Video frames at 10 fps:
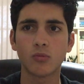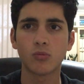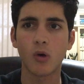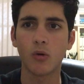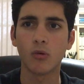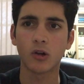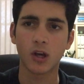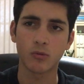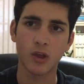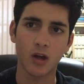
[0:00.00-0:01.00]

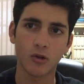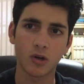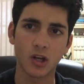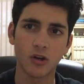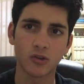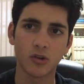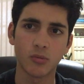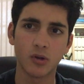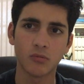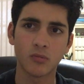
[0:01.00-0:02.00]
Without Lockie Onta,
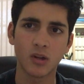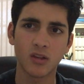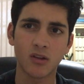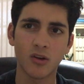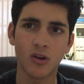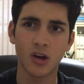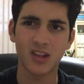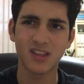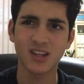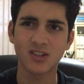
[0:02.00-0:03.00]
but I
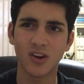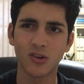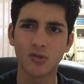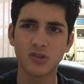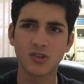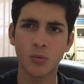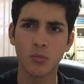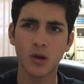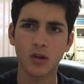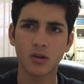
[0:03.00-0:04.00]
think Dunkley's come
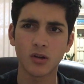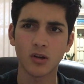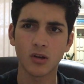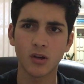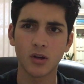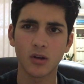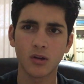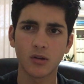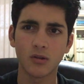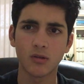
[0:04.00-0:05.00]
back.
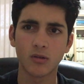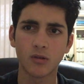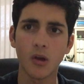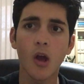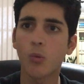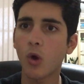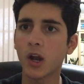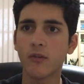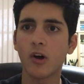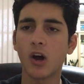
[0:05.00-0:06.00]

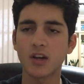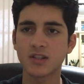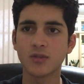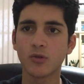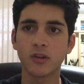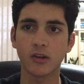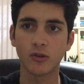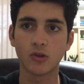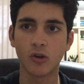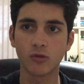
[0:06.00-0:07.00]
Whatever, I still think the
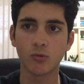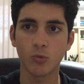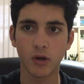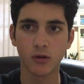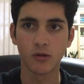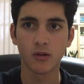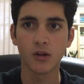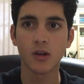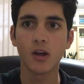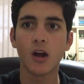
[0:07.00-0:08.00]
Dogs will win.
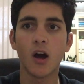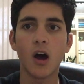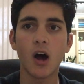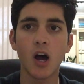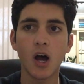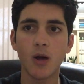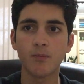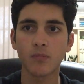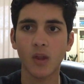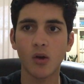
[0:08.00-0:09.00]

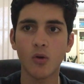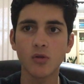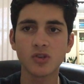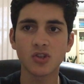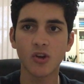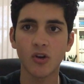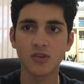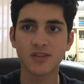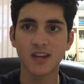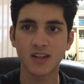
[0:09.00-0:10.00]
Also
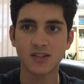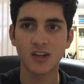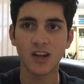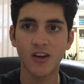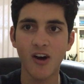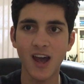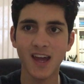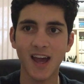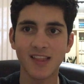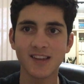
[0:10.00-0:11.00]
on Saturday
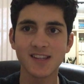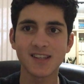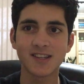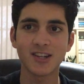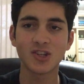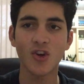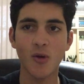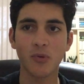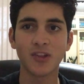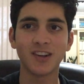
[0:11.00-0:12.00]
night, and this is the
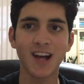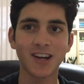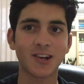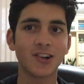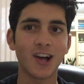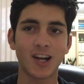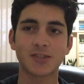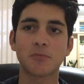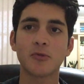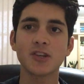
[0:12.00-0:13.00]
top of the ladder
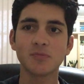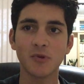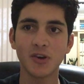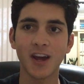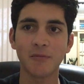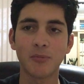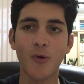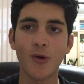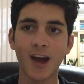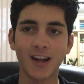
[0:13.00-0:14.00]
clash, Brisbane and
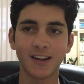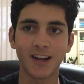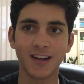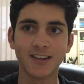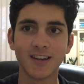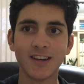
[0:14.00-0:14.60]
Port Adelaide.